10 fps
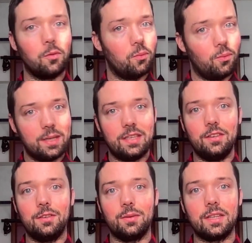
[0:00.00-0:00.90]
what did
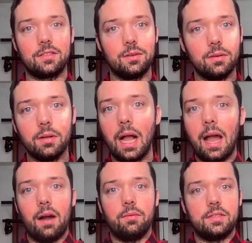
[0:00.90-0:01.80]
you do at school?
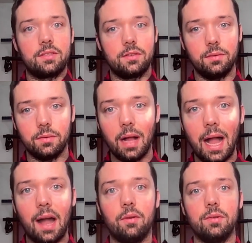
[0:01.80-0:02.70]
How was
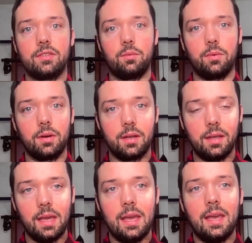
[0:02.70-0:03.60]
work?
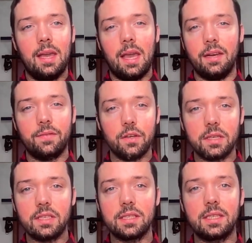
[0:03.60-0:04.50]
And if you
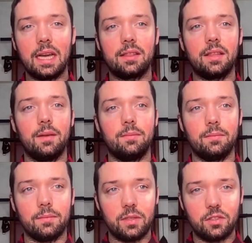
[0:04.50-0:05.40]
could just get
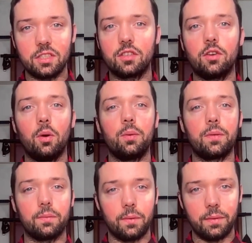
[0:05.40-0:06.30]
them, just go
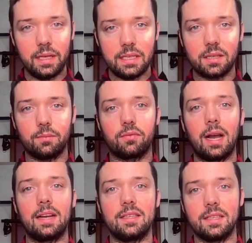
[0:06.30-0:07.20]
through these and
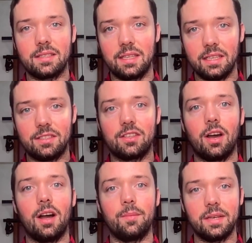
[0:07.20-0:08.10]
practice these
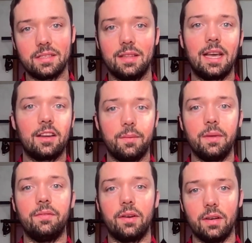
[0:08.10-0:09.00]
topics, and that could be
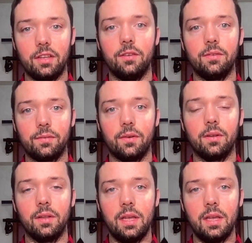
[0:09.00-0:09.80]
very useful